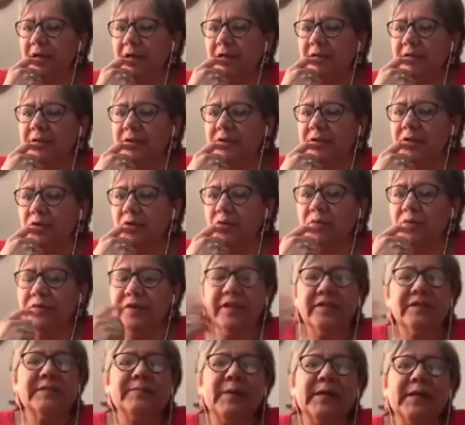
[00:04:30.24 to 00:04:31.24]

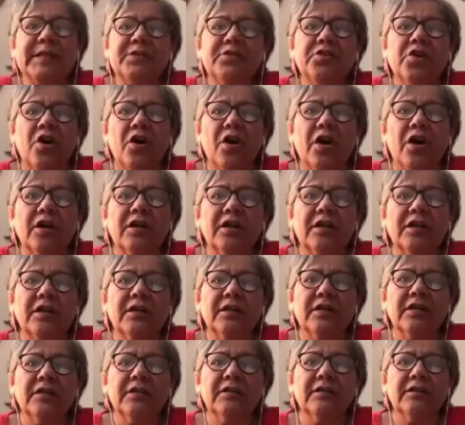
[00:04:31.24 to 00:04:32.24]
there's been talk,
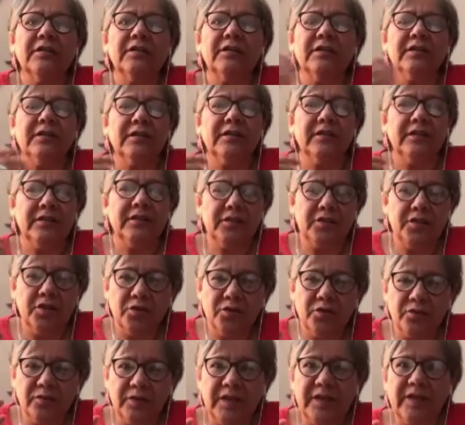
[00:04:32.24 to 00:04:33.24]

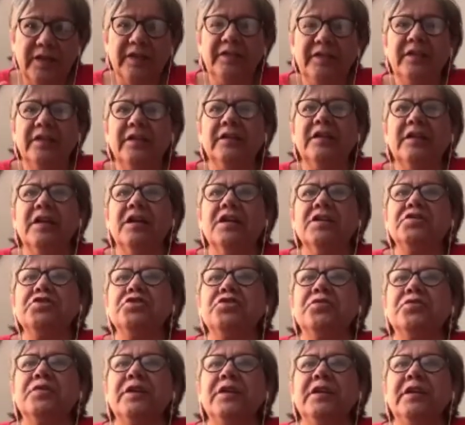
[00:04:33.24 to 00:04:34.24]
in Indian
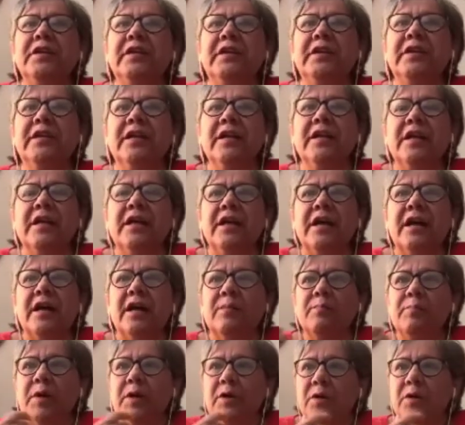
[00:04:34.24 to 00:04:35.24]
country
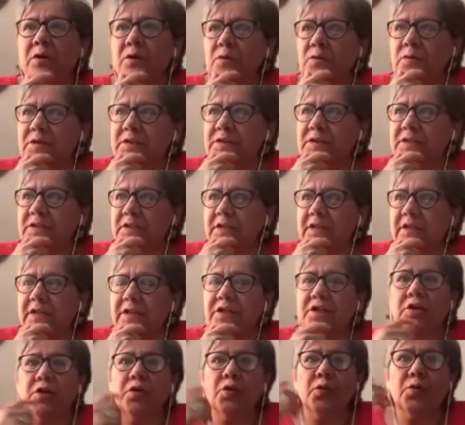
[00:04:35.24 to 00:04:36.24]
about,
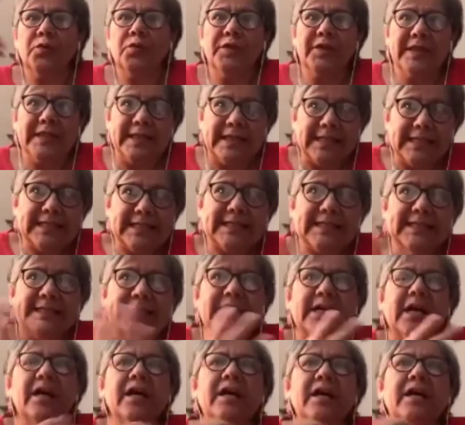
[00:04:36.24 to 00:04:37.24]
this
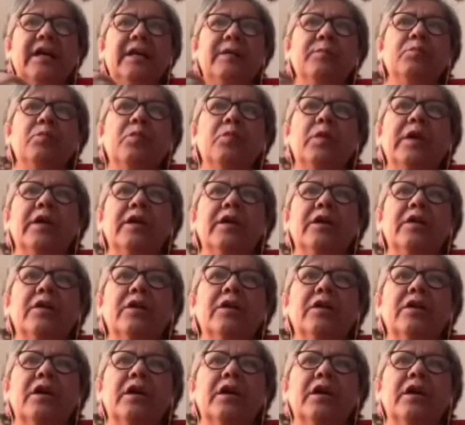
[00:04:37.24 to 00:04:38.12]
time where,